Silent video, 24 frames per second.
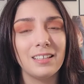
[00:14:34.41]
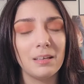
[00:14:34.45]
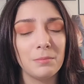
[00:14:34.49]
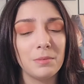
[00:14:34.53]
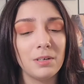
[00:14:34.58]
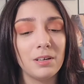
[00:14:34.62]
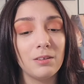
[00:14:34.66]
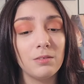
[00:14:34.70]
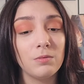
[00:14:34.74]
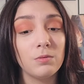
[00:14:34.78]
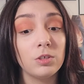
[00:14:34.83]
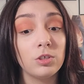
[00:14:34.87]

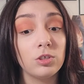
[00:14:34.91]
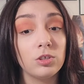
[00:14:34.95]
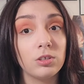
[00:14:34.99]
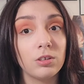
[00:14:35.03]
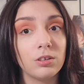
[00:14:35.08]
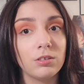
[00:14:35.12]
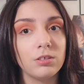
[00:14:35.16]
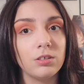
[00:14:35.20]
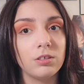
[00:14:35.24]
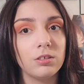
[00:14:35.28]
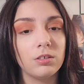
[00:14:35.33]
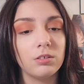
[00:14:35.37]
Let me know which
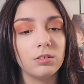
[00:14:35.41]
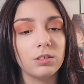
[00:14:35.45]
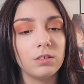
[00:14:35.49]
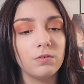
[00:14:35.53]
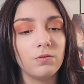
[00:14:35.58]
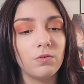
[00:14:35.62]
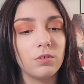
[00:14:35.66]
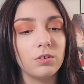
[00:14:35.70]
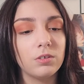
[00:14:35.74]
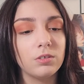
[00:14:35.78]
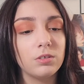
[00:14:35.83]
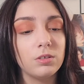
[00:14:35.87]
song you're
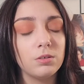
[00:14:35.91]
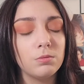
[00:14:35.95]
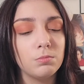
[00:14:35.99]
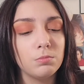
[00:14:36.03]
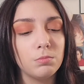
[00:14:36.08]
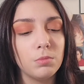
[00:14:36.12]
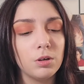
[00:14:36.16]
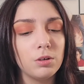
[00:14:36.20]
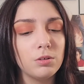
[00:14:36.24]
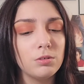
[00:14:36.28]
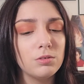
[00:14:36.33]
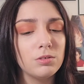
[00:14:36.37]
looking forward to
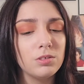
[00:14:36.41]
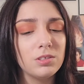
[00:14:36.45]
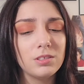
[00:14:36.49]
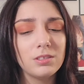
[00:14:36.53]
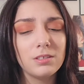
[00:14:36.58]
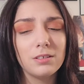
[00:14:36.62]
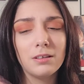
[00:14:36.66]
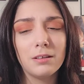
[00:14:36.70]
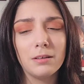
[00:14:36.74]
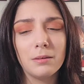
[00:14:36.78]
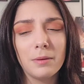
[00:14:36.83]
most.